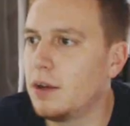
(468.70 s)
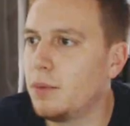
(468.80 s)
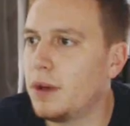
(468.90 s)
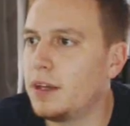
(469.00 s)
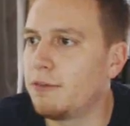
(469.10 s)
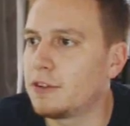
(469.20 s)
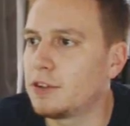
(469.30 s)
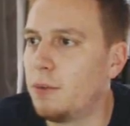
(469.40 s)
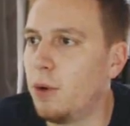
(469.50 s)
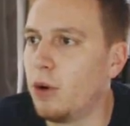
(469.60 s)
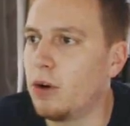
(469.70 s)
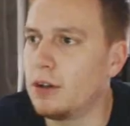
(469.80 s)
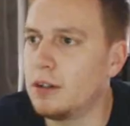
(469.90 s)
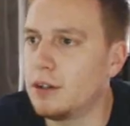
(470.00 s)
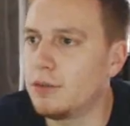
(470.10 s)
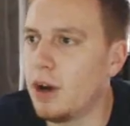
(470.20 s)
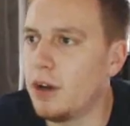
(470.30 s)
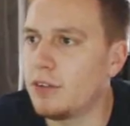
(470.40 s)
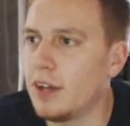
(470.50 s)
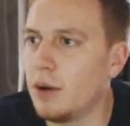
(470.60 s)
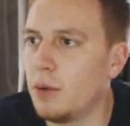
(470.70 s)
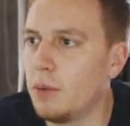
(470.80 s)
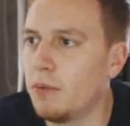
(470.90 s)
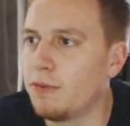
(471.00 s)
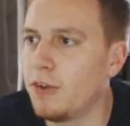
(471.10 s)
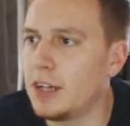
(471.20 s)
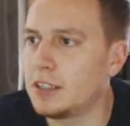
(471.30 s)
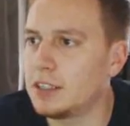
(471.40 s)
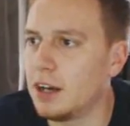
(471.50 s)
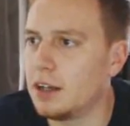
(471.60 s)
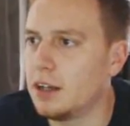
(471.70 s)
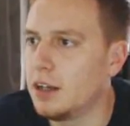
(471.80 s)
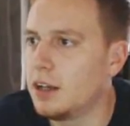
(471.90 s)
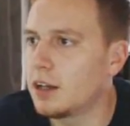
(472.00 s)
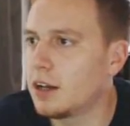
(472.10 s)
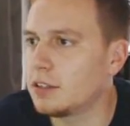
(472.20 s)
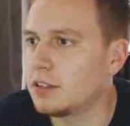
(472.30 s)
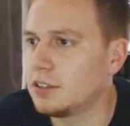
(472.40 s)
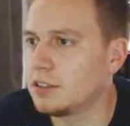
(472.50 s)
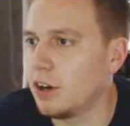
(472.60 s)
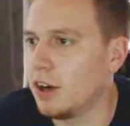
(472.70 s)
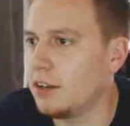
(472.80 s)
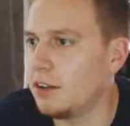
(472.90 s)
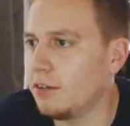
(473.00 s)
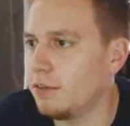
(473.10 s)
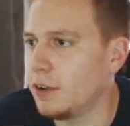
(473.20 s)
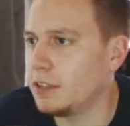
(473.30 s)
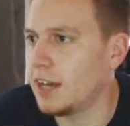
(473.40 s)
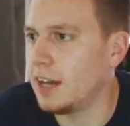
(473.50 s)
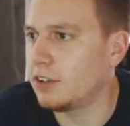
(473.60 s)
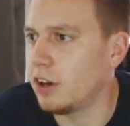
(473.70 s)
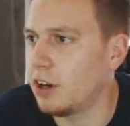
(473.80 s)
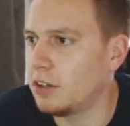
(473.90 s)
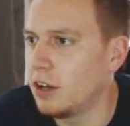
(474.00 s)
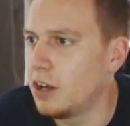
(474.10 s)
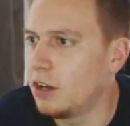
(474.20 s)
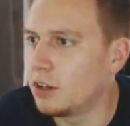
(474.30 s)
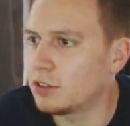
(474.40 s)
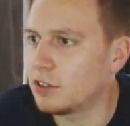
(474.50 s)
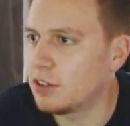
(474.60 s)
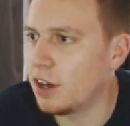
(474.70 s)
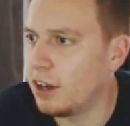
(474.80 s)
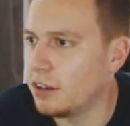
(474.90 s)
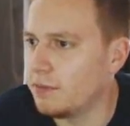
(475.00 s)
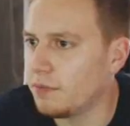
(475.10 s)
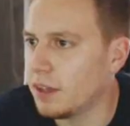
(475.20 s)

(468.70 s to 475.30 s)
Waiting for support. It arrives now. Weiser cuts inside, finds Hazard, looks to turn.